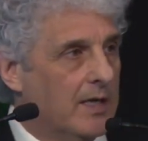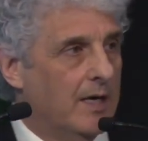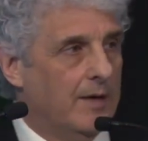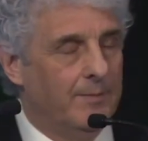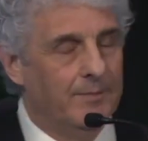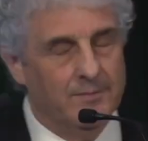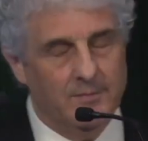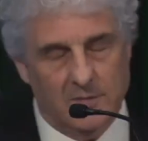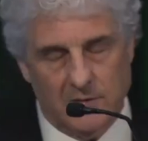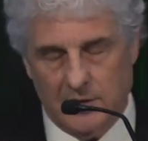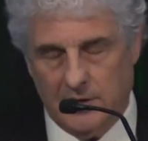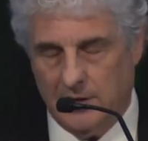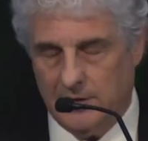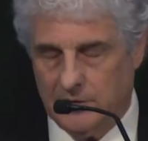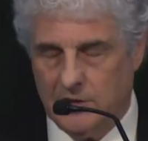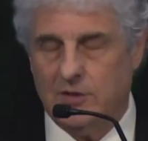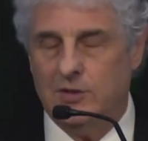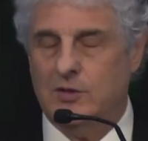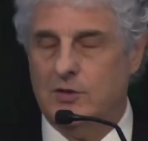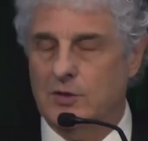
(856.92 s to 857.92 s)
come uh,
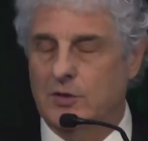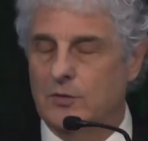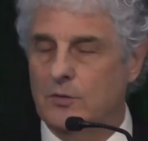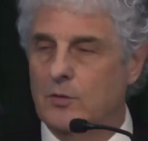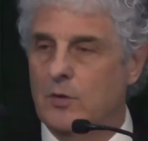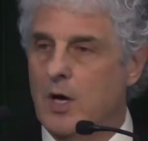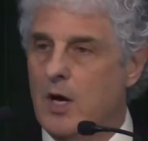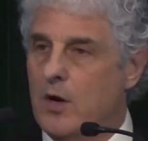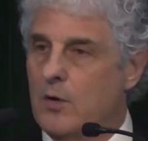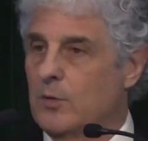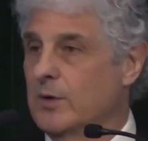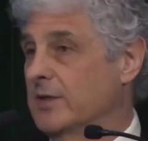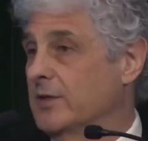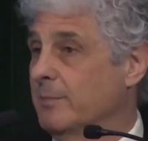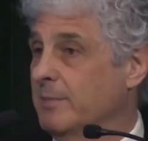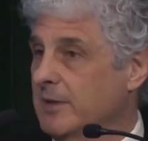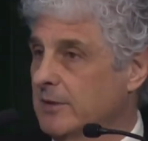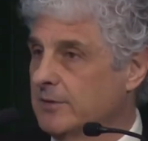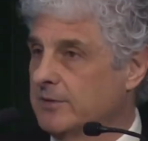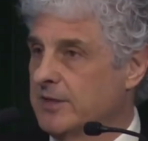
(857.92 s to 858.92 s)
to do
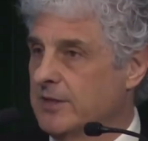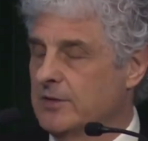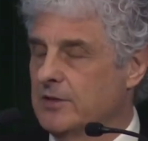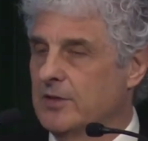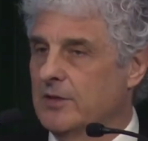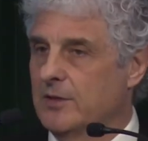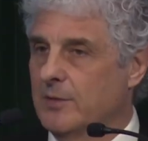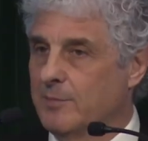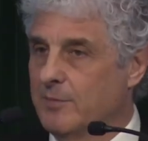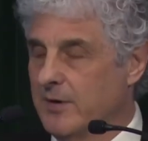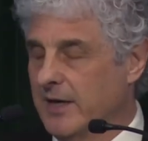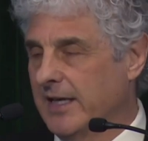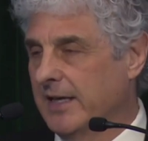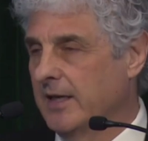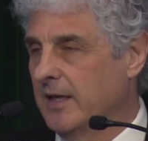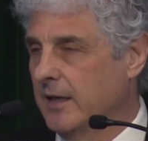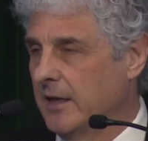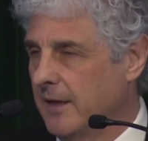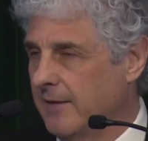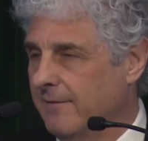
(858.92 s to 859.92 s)
was built into the
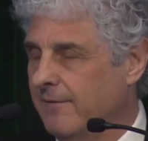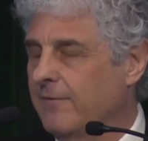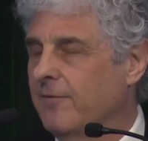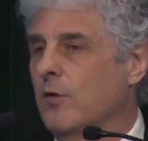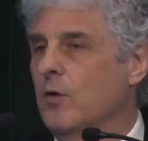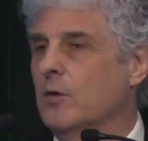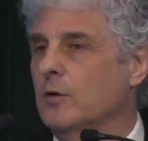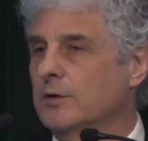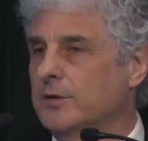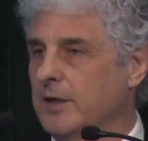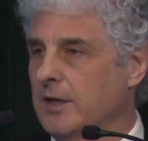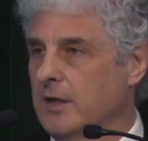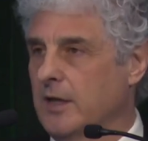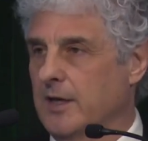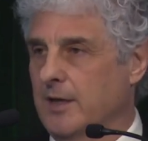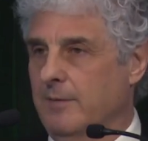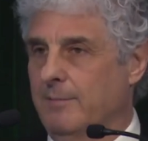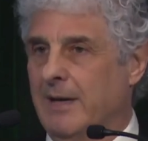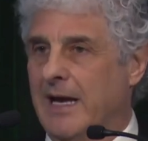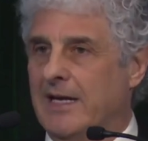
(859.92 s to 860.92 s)
brain and unfolded
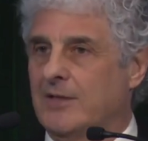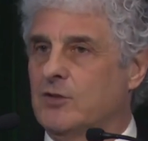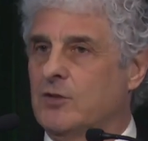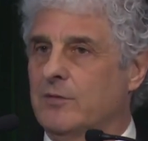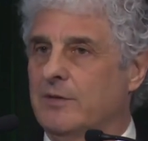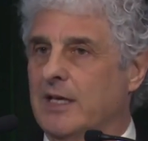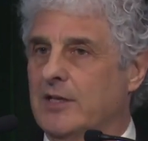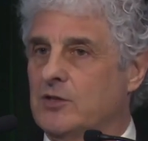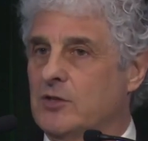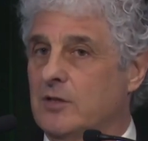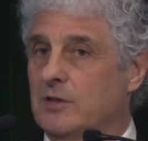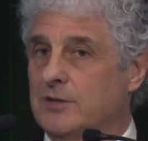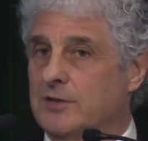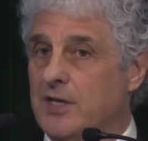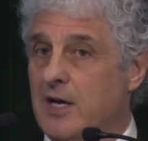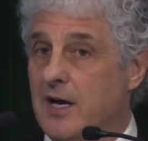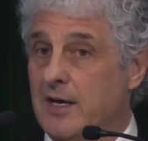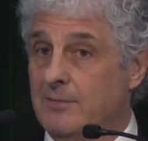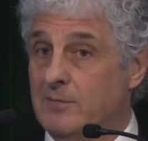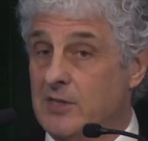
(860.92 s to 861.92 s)
on a maturational
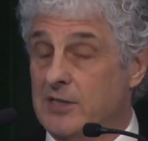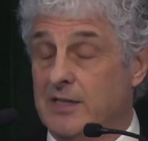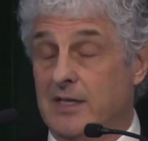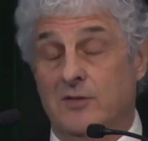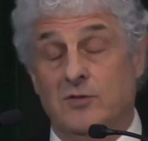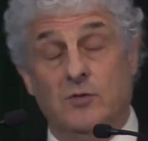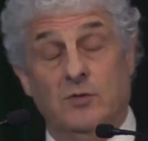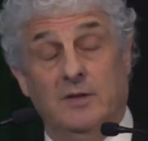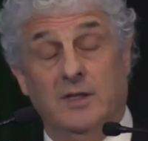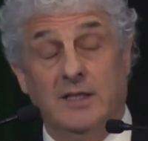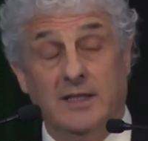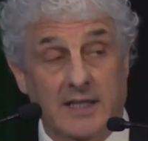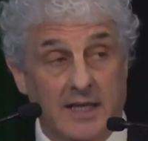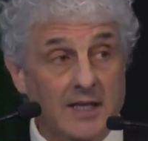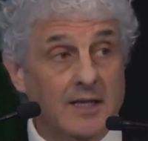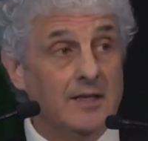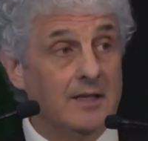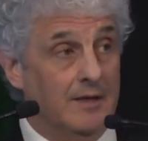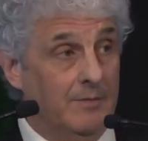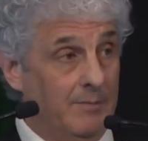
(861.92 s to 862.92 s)
time schedule. And
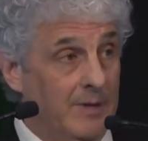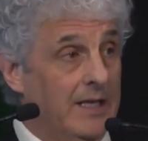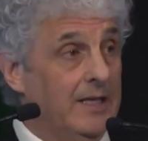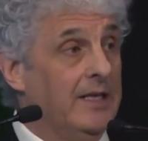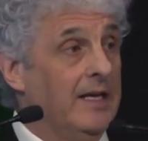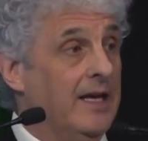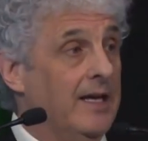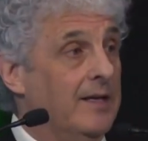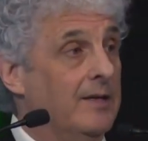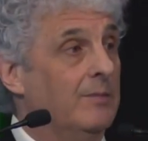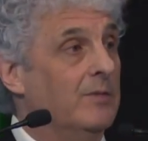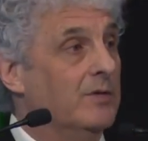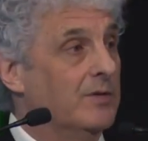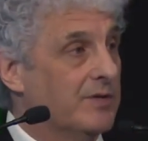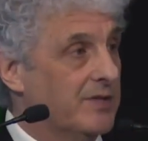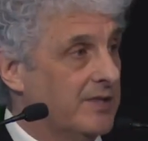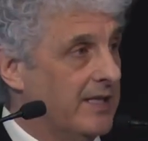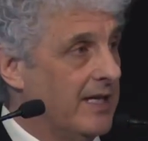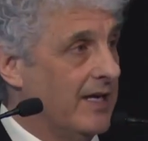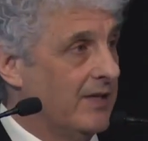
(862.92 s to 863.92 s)
again, on many
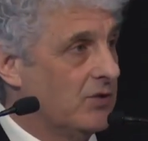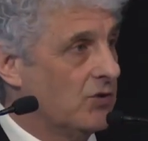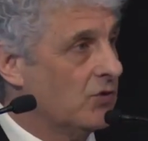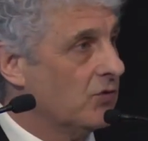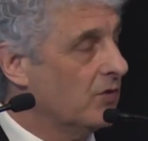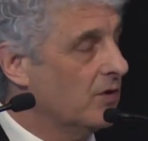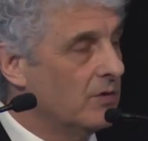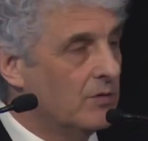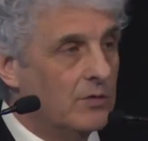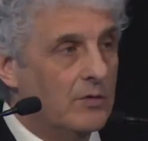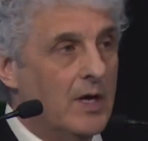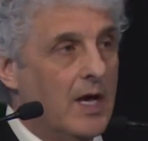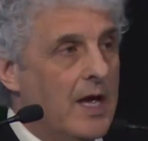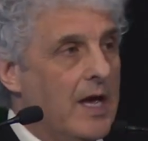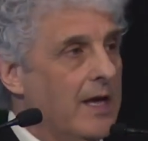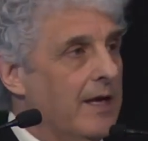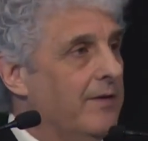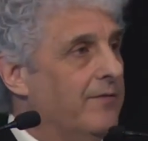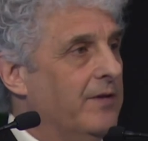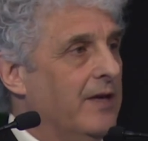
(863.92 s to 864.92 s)
animals, that's true.
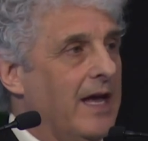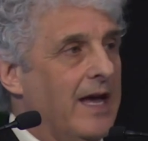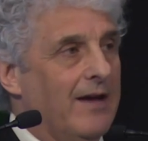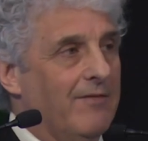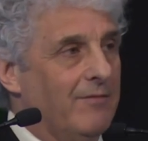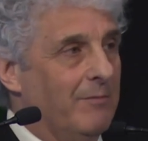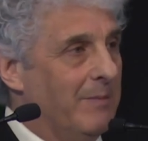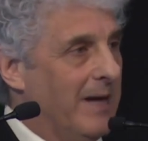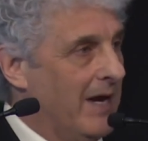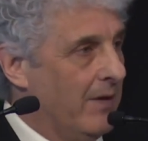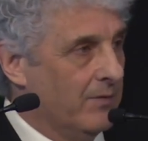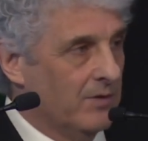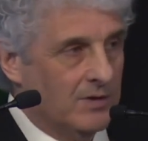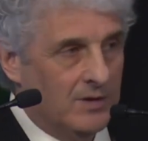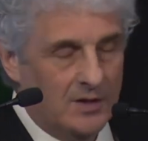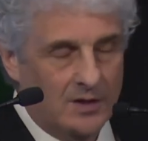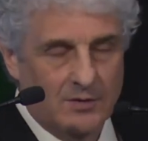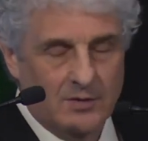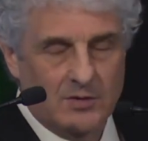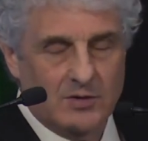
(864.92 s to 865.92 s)
If you have
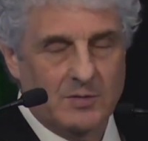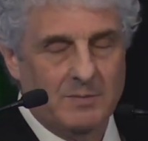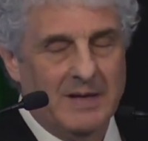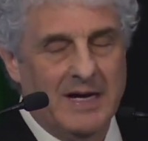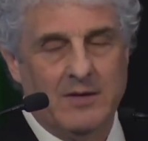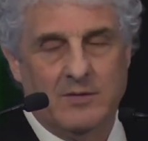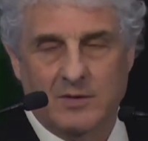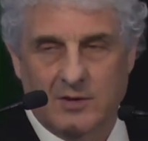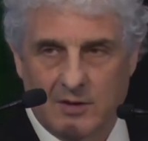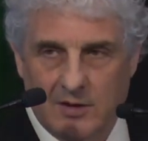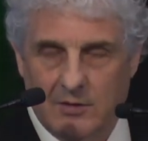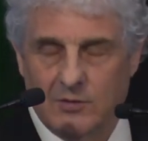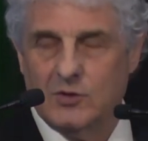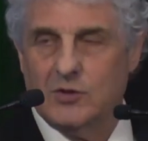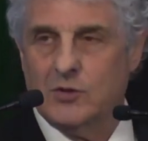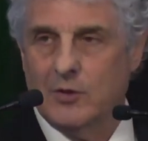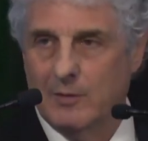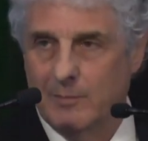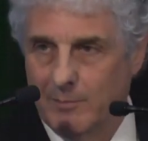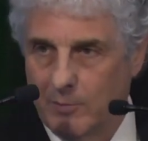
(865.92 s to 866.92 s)
mountain goats, mountain
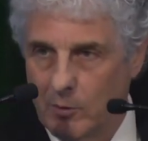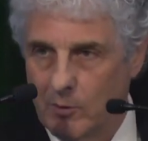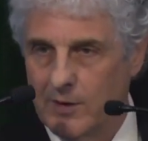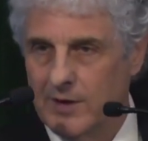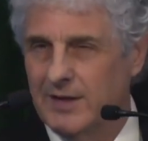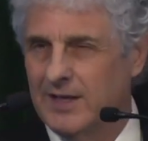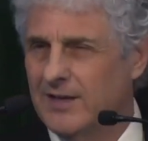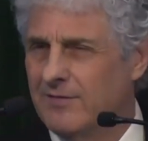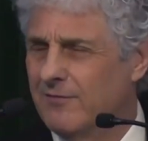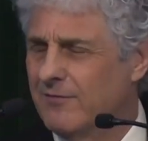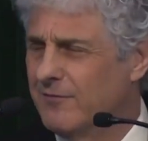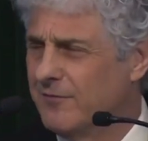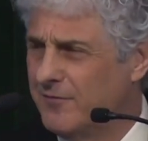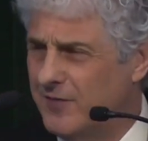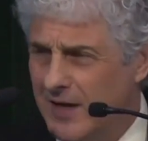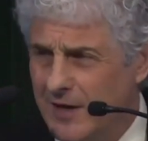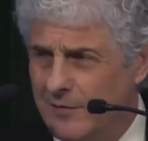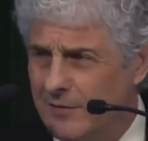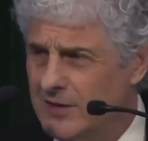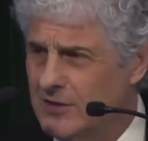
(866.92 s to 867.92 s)
goats are born, and
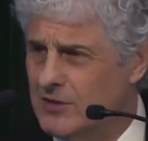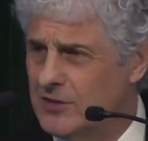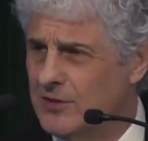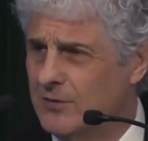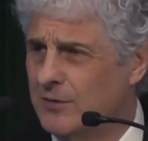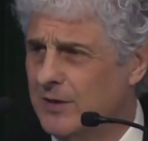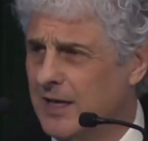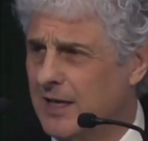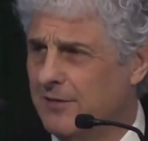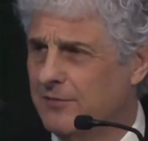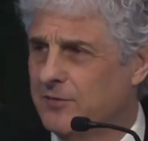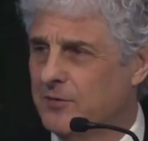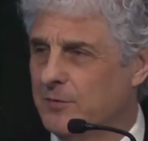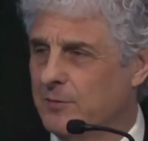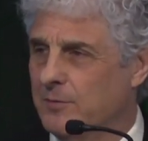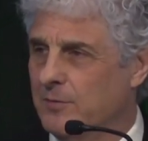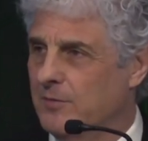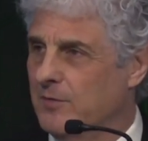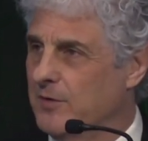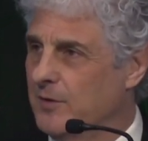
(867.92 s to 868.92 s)
very soon
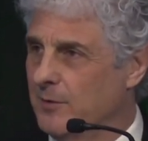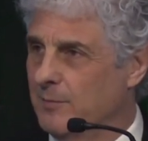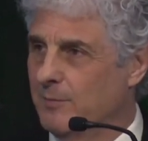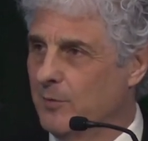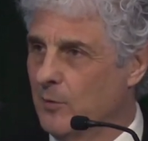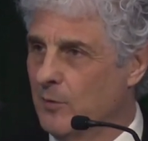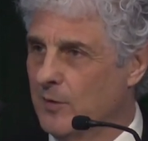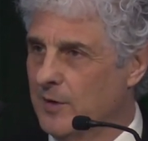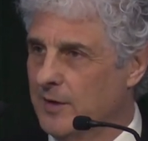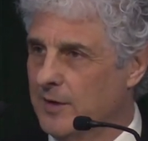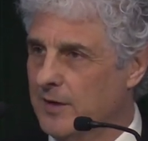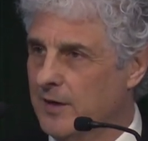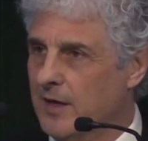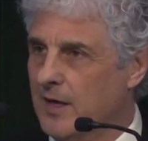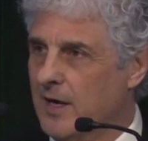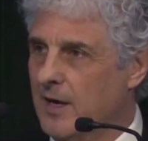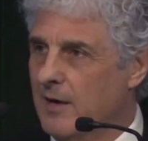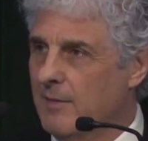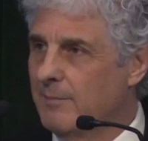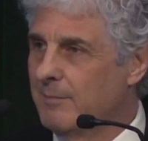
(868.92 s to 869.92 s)
after they're born,
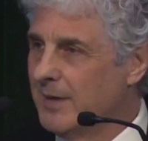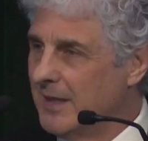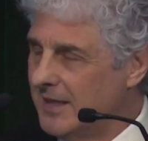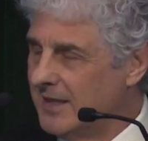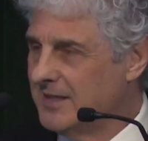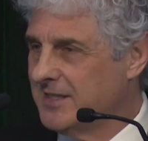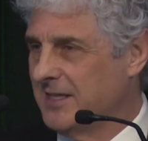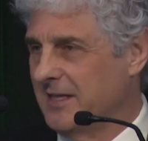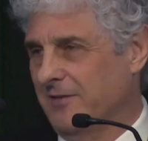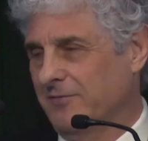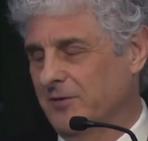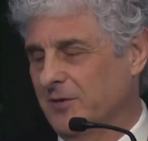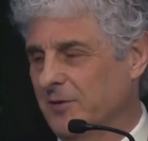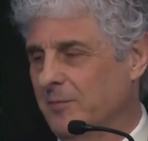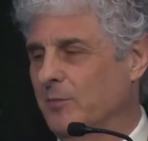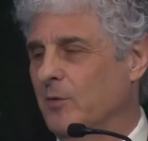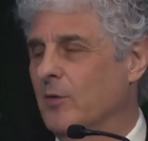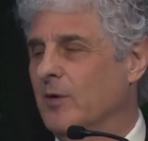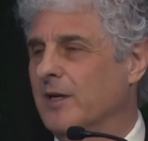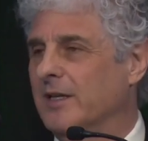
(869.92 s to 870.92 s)
minutes after
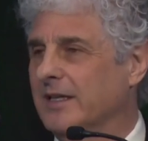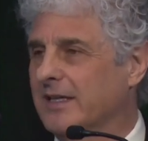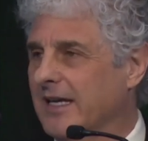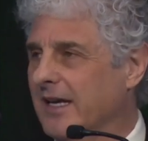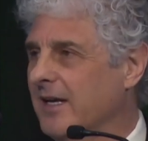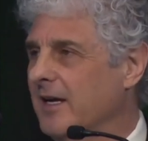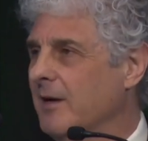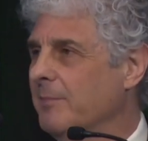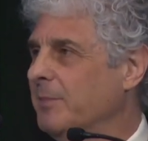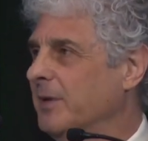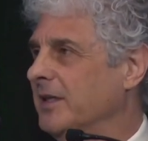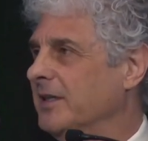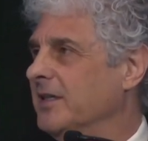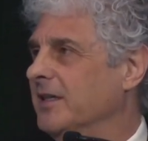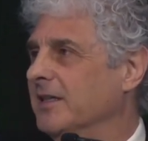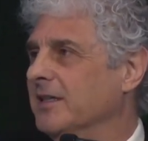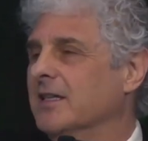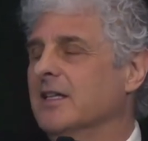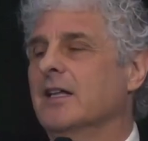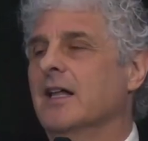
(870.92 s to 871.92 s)
they're born, get up and
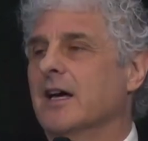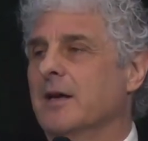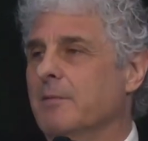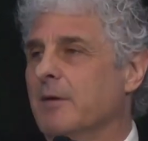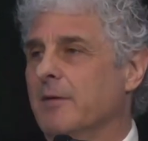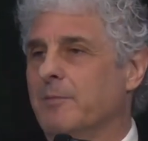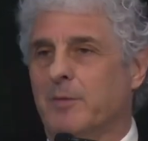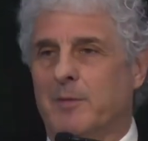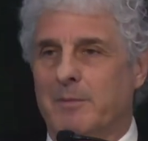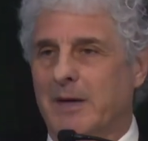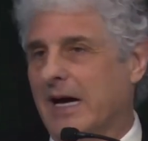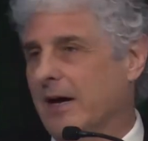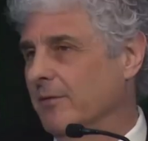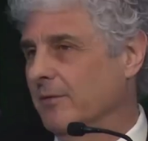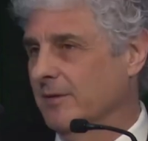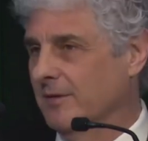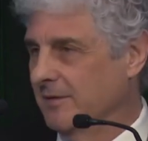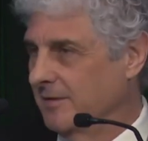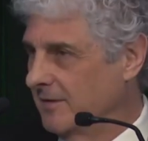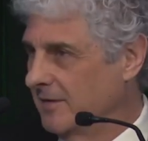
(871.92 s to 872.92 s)
can climb up a
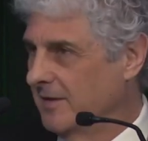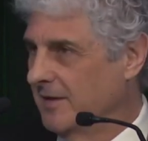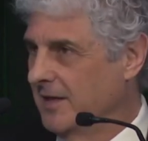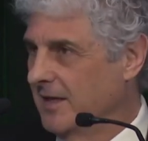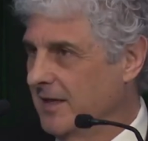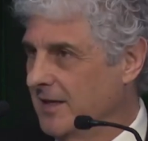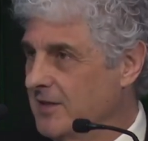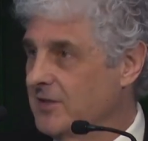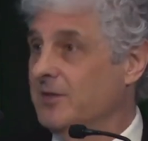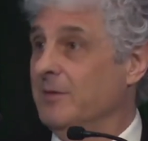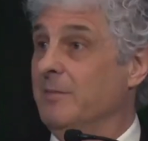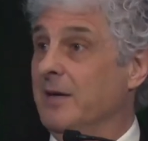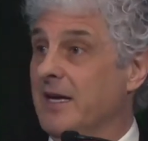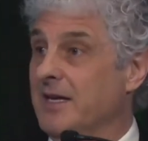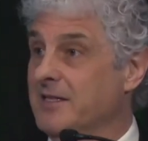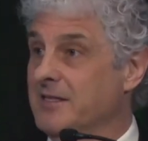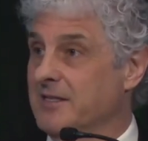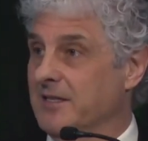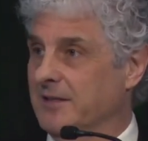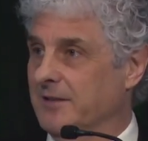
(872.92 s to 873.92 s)
mountain. It's
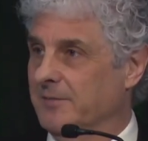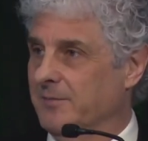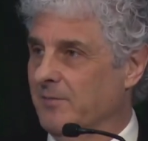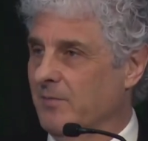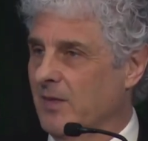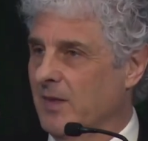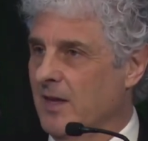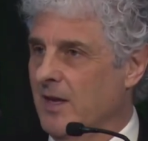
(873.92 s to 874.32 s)
amazing.